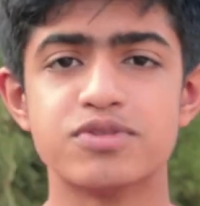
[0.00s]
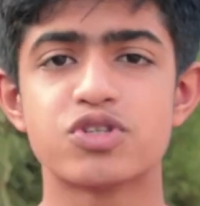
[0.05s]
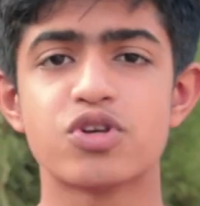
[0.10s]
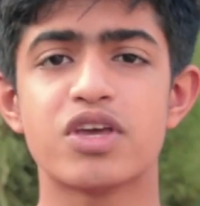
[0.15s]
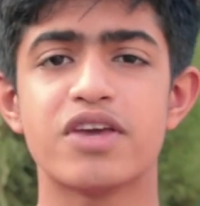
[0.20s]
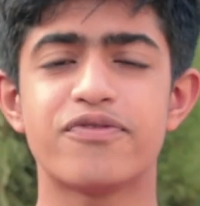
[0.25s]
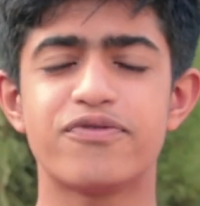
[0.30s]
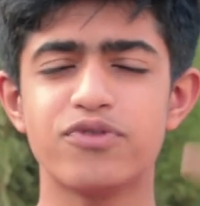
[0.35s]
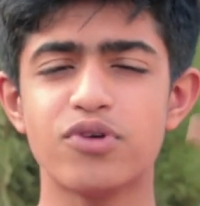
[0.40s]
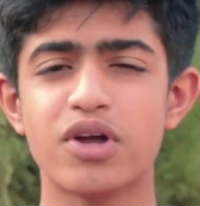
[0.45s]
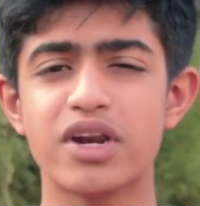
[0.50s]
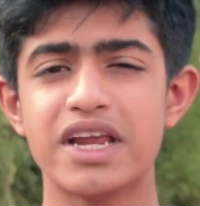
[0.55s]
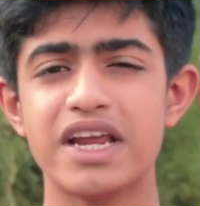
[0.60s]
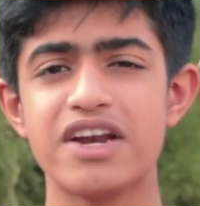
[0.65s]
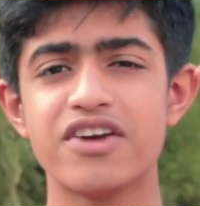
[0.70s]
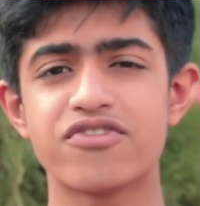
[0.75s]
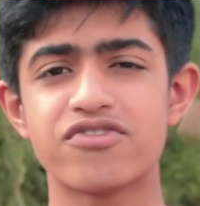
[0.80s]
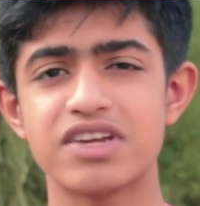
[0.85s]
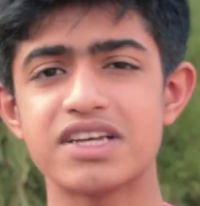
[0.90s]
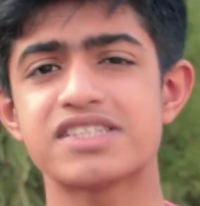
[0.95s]
So if you're
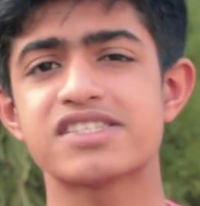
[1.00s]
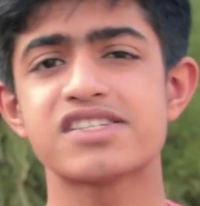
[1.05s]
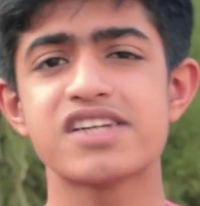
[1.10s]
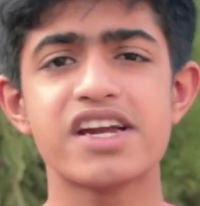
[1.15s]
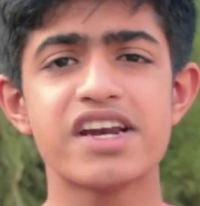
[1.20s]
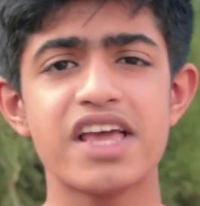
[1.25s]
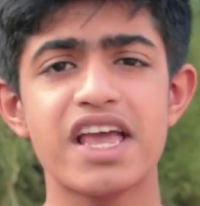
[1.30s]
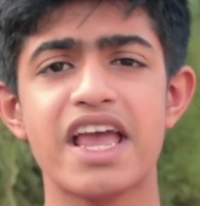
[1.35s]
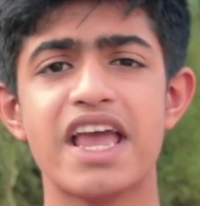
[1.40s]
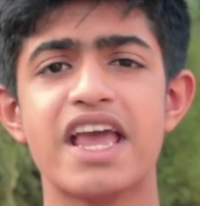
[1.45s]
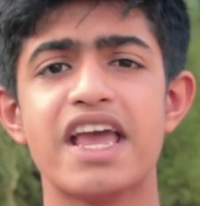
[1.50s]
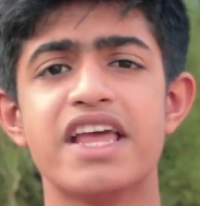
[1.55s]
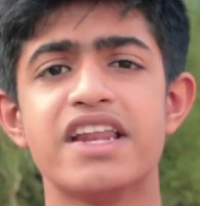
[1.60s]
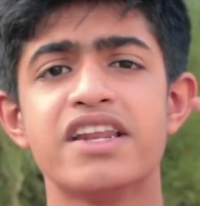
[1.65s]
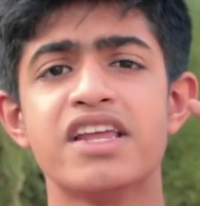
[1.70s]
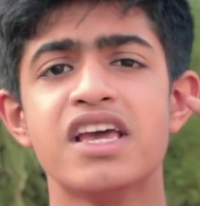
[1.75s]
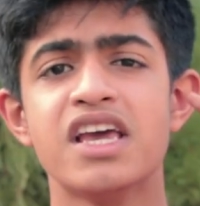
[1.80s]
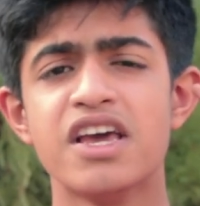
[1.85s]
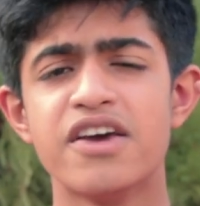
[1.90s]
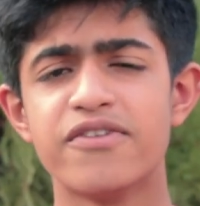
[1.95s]
interested
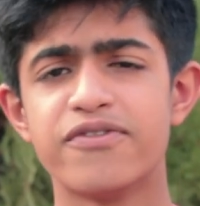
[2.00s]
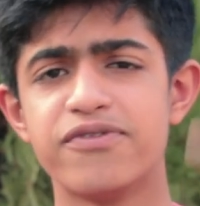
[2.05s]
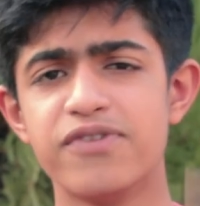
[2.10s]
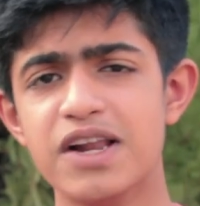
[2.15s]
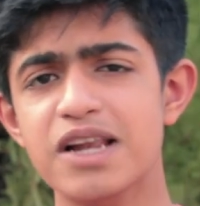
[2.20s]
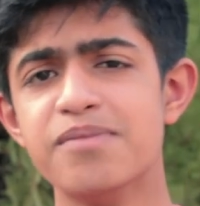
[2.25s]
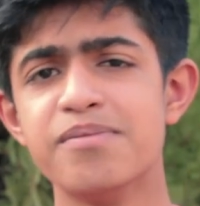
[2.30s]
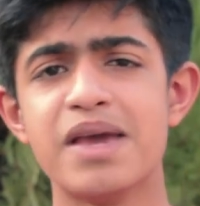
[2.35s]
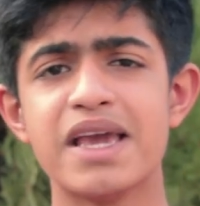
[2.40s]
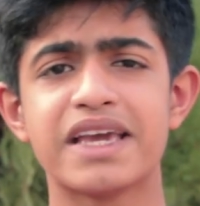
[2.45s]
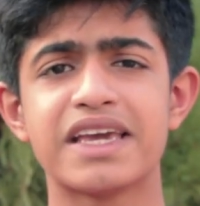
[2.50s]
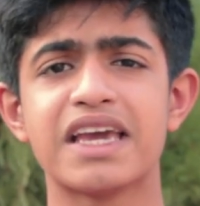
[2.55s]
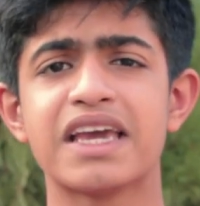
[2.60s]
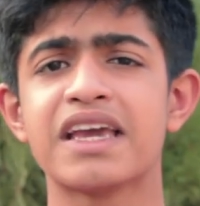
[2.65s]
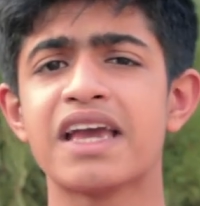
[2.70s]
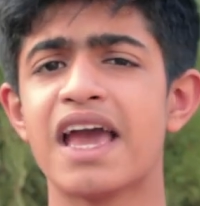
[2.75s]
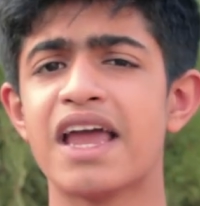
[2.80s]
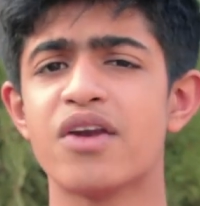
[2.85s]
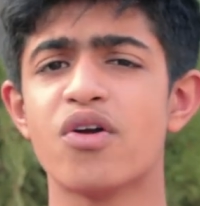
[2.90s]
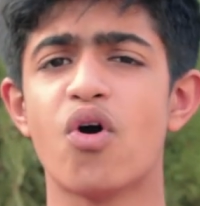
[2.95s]
in
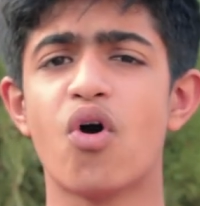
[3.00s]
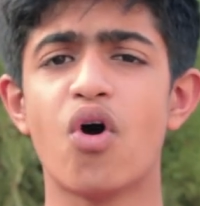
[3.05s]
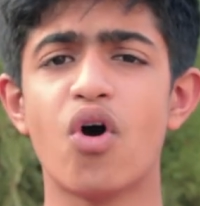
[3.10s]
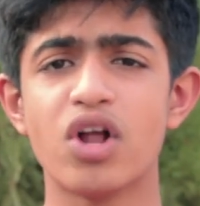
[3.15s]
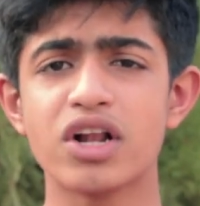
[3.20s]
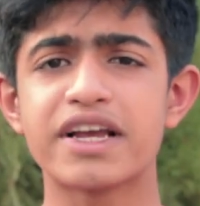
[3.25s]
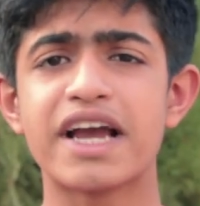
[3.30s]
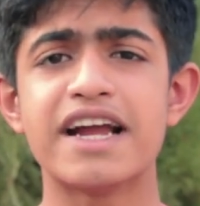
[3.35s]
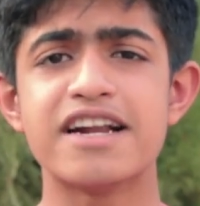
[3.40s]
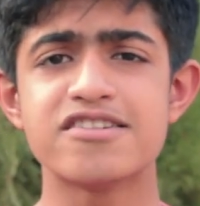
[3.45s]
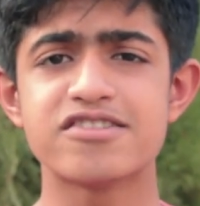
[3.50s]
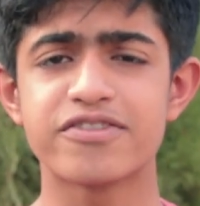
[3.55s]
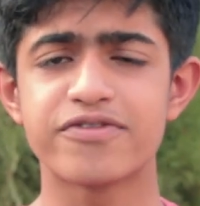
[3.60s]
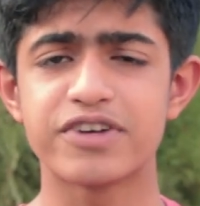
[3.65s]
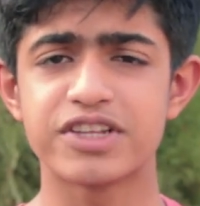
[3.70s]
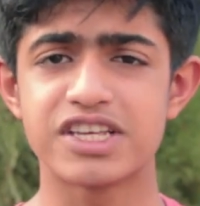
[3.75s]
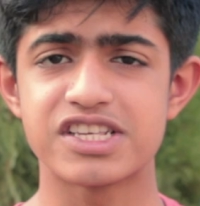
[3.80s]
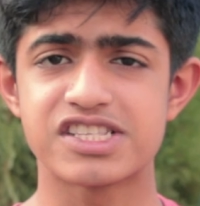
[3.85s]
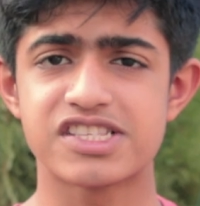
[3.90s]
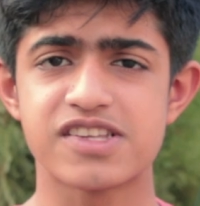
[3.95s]
filmmaking and all kinds of
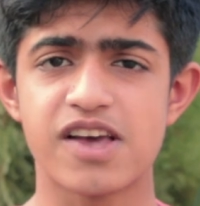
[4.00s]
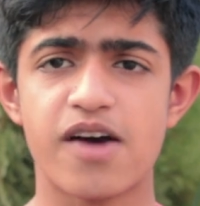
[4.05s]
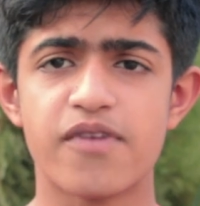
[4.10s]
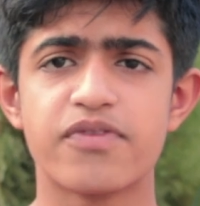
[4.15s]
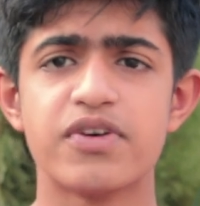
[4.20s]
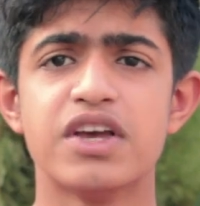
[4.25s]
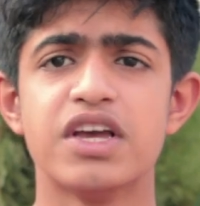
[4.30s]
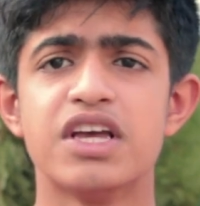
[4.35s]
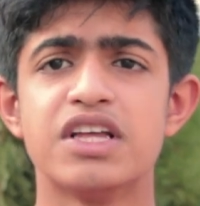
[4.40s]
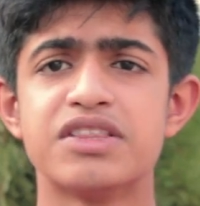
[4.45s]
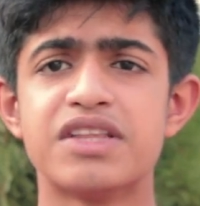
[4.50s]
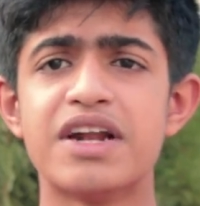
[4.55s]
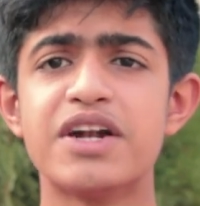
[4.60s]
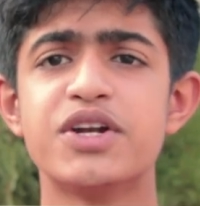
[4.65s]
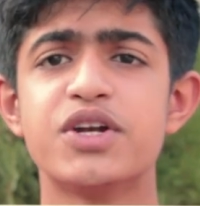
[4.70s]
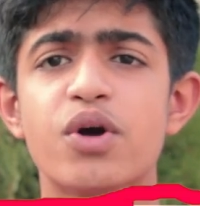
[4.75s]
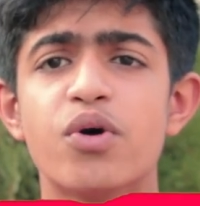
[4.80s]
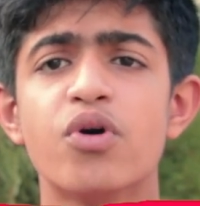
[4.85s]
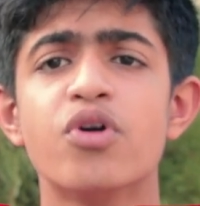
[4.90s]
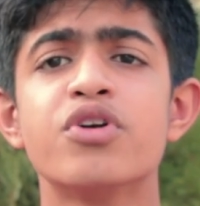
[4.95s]
other stuff, then
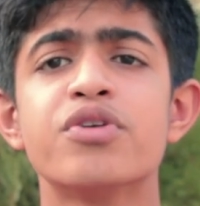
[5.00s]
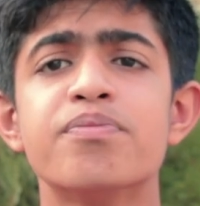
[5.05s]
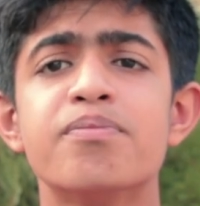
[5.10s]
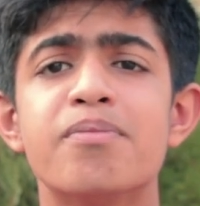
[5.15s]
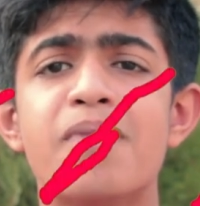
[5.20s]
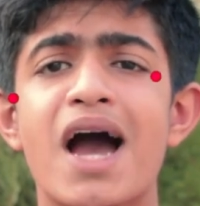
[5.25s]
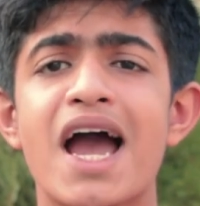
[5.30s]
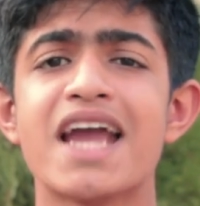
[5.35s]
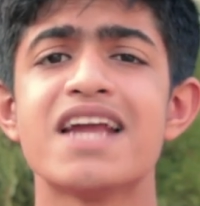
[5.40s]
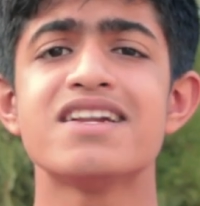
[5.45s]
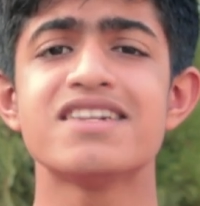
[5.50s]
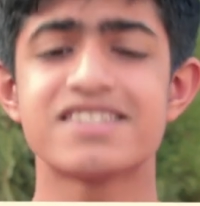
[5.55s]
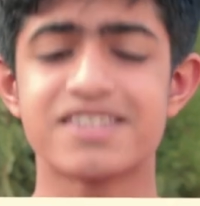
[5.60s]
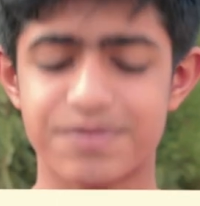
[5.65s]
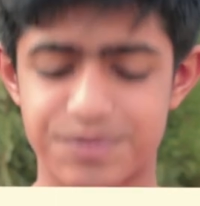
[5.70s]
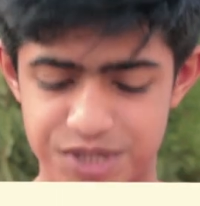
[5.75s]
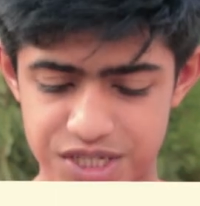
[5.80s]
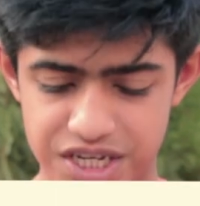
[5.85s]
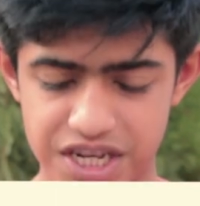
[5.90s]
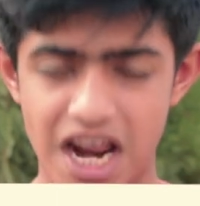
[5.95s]
don't mind
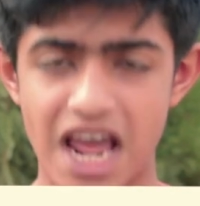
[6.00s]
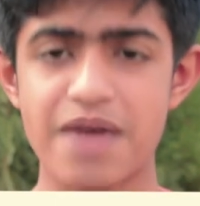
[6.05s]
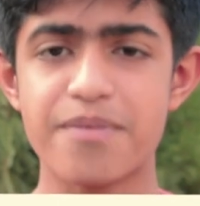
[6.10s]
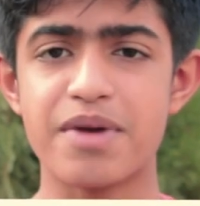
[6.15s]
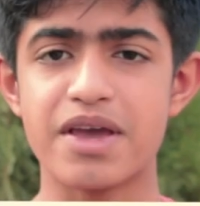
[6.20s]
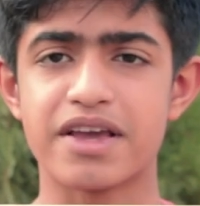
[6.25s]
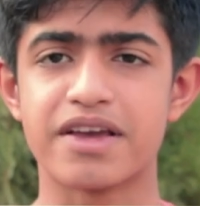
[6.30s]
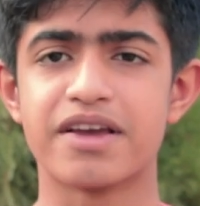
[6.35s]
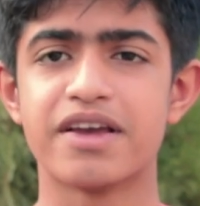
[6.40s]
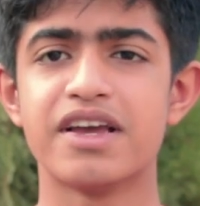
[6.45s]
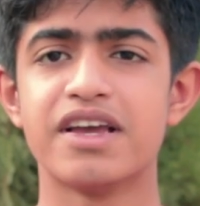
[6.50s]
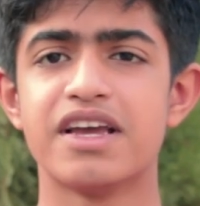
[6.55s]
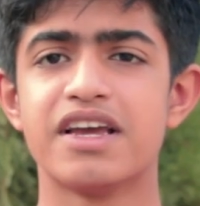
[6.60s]
subscribing.